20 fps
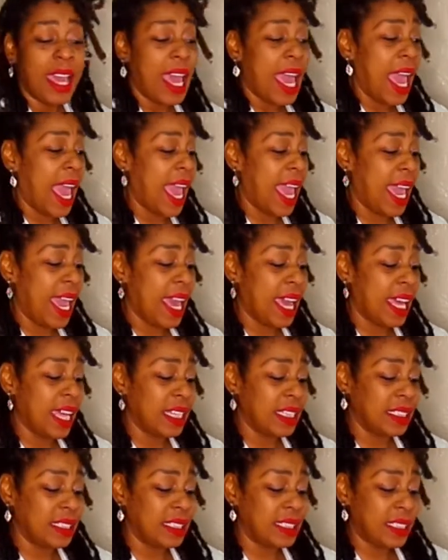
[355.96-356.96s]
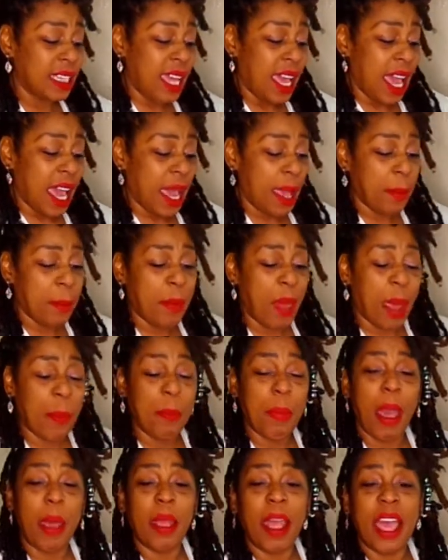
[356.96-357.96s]
And
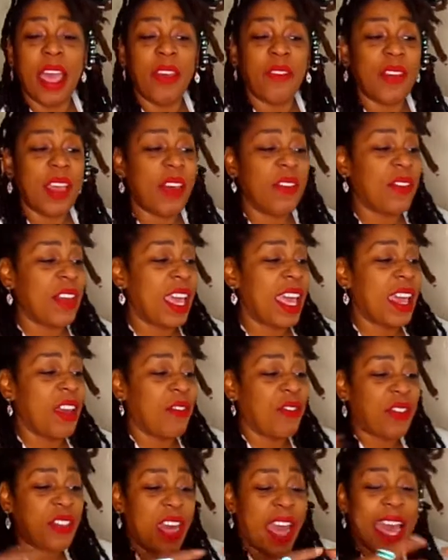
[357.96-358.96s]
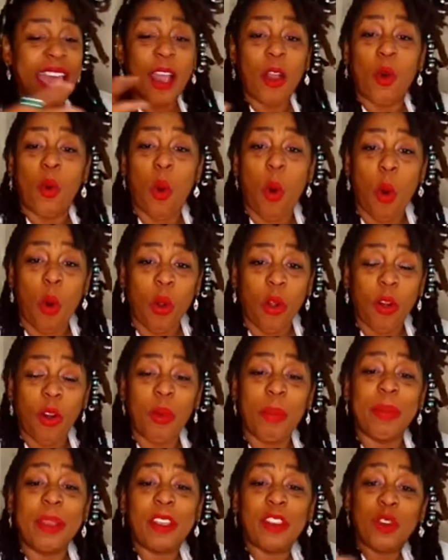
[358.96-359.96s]
if they quarrel
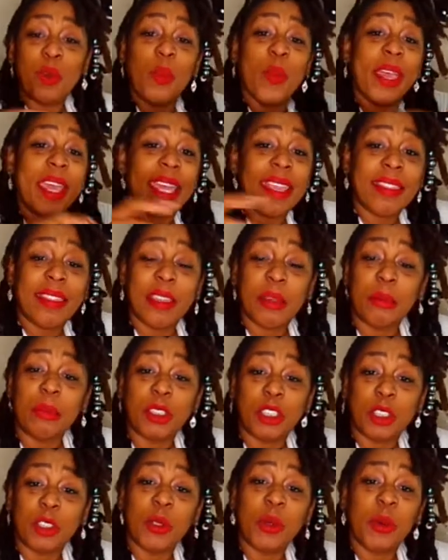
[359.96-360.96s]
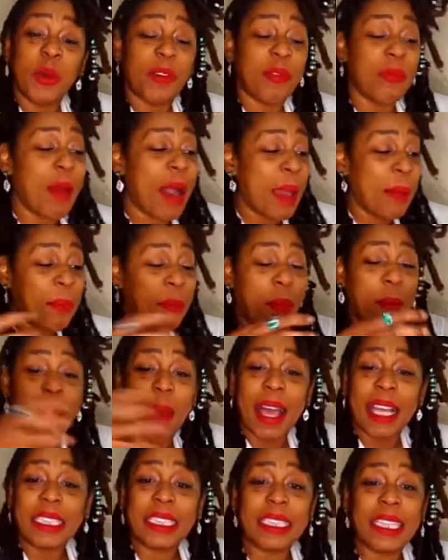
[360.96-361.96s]
between them two, if
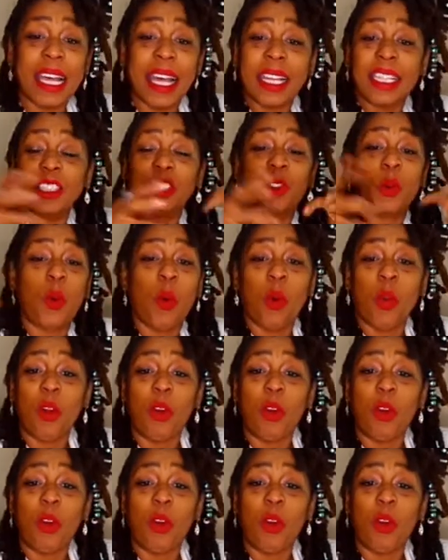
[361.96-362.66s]
my sons quarrel